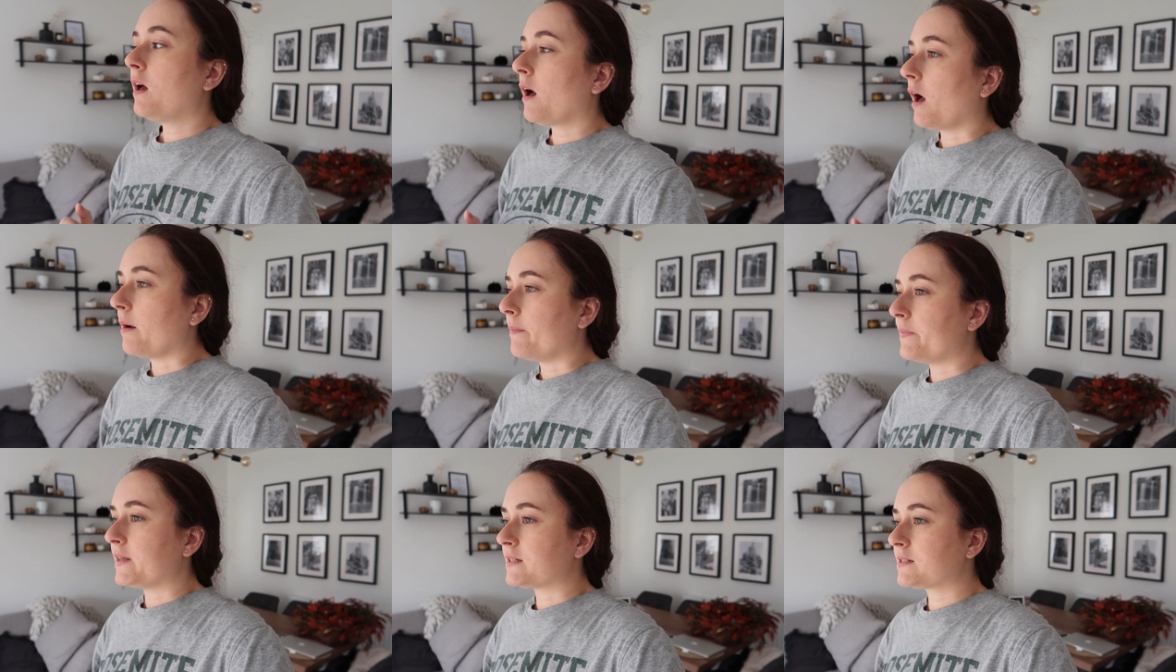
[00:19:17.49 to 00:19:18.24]

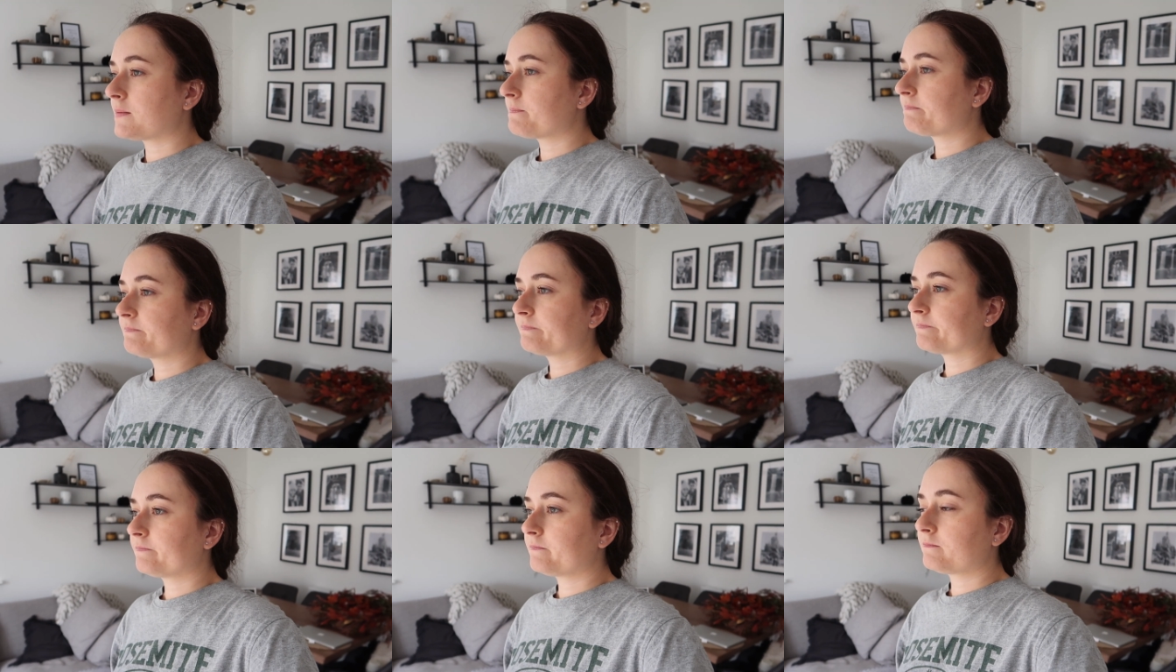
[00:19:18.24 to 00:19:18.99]
Um, this
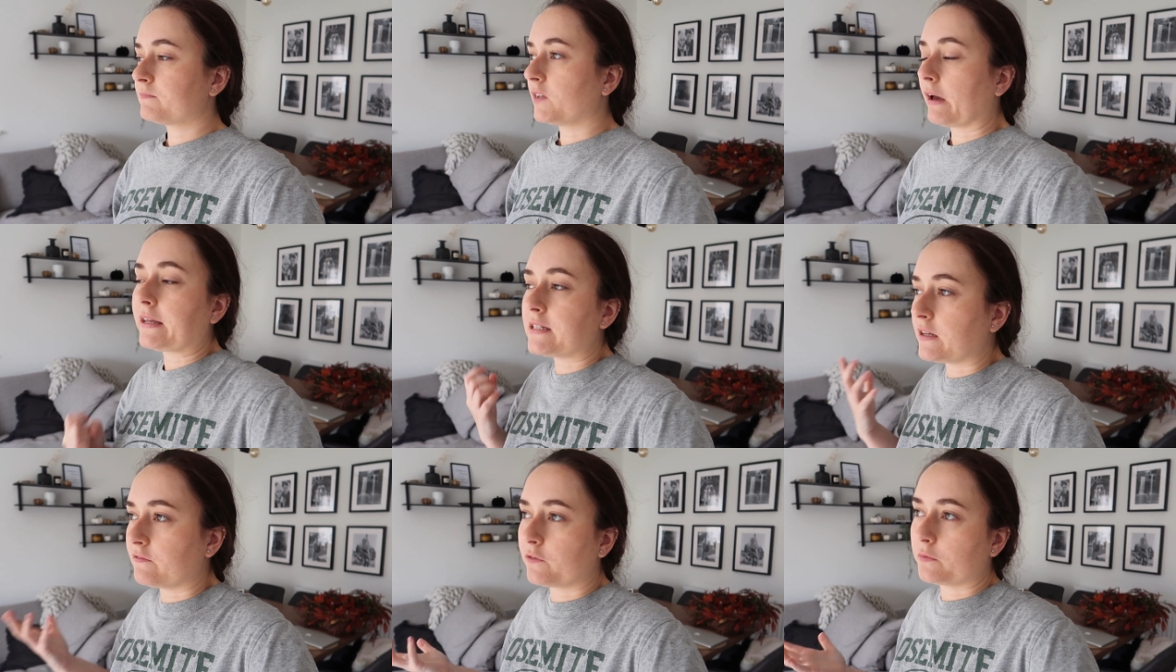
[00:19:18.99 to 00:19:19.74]

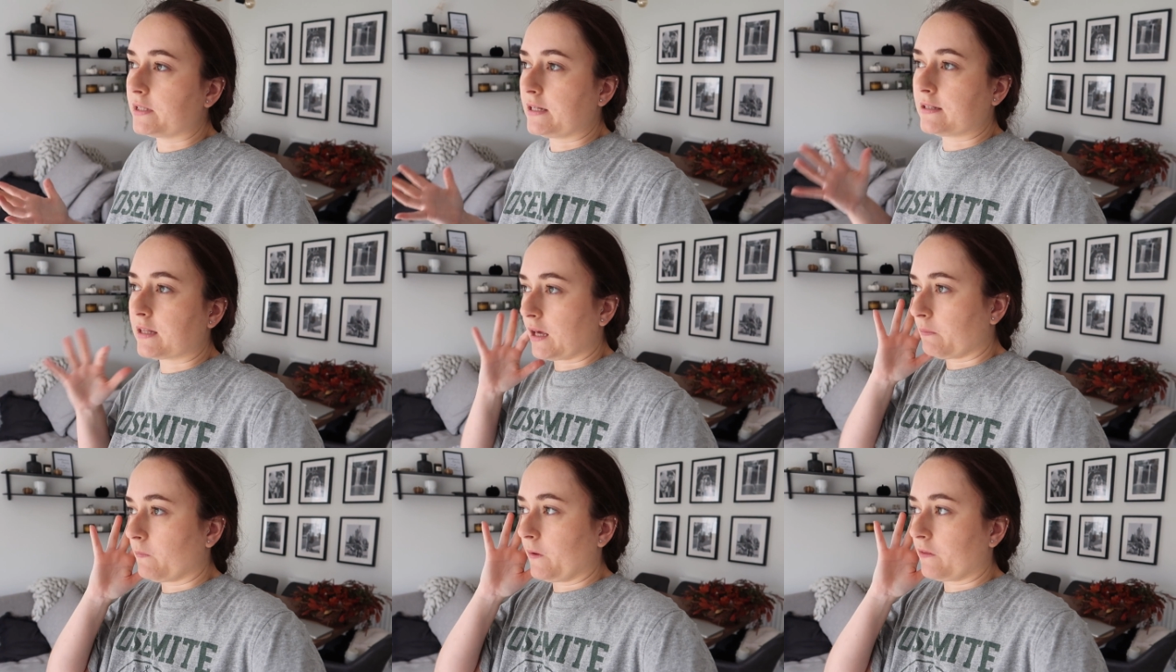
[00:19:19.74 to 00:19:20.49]
nineteen forties
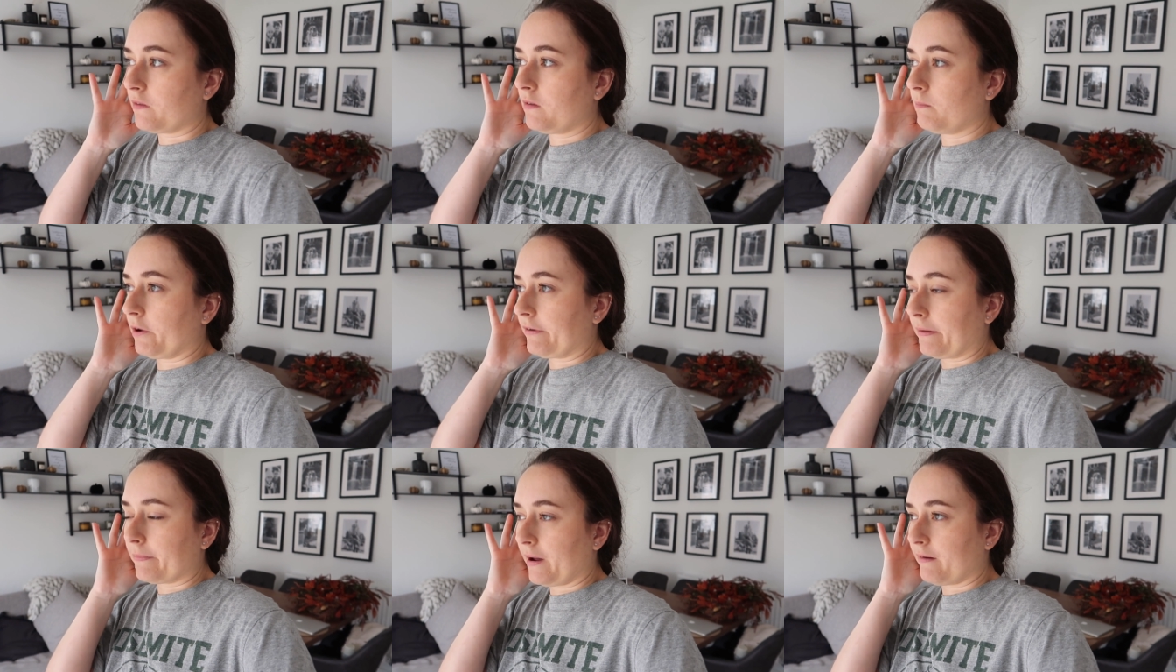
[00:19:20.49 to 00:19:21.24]
thing with my
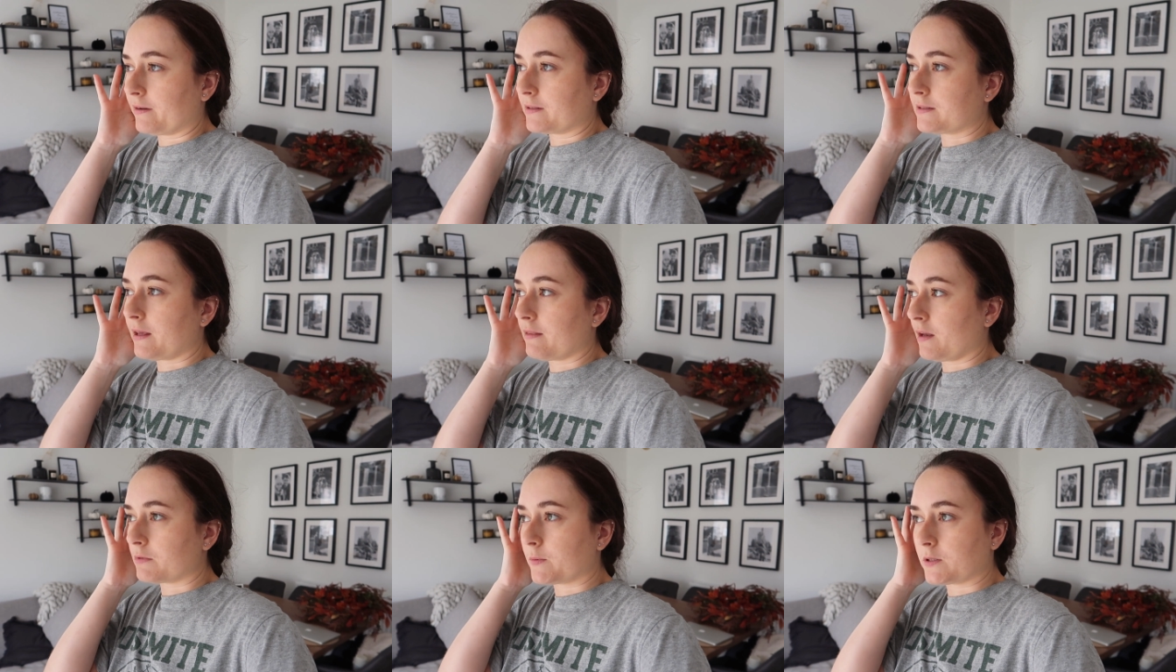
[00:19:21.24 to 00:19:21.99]
grandparents, and
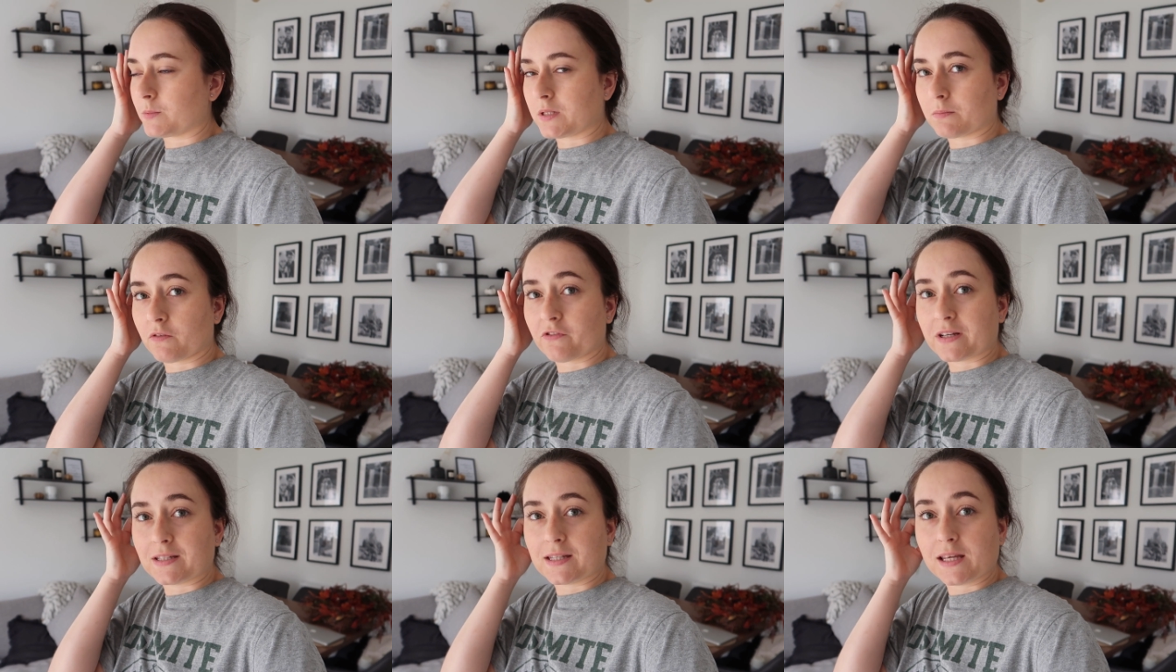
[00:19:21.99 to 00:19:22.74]
then I'm supposed to be seeing my
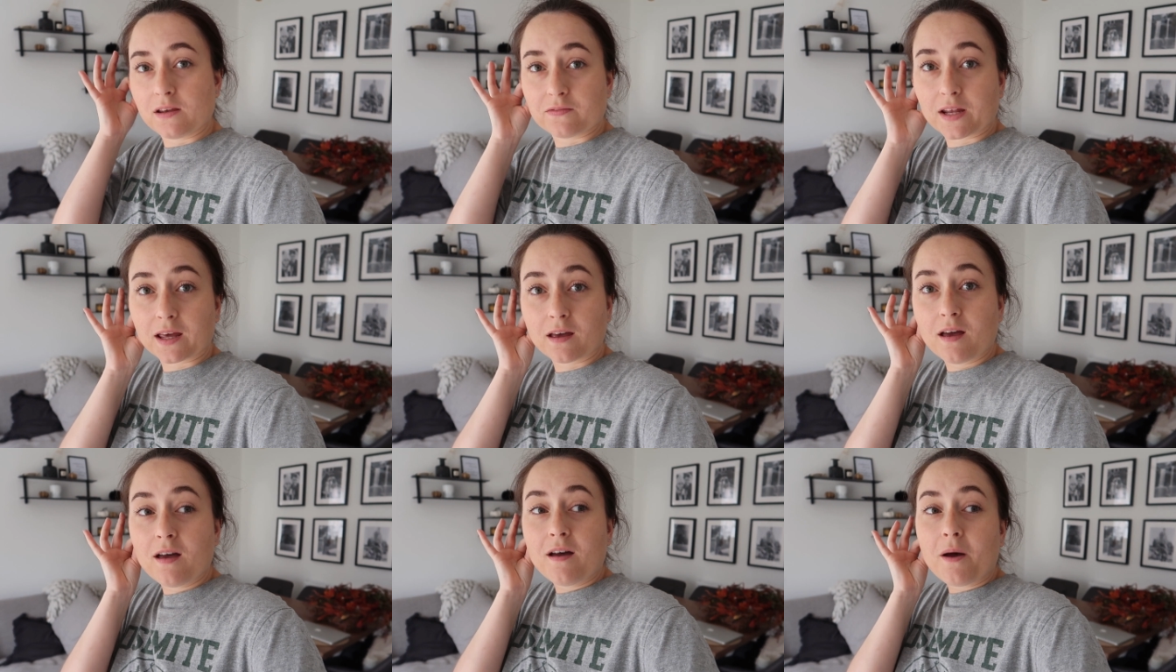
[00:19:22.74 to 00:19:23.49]
friend in the evening,